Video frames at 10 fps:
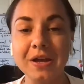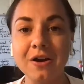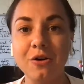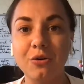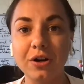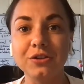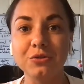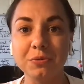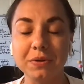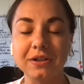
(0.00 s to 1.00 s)
or it could
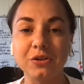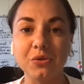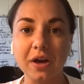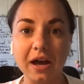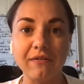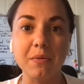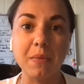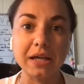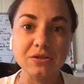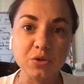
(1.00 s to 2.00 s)
be that you have a
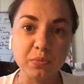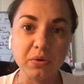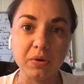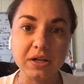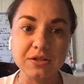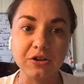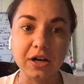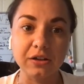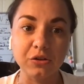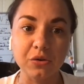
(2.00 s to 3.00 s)
main supervisor
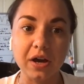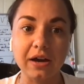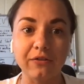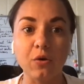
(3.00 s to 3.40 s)
and you have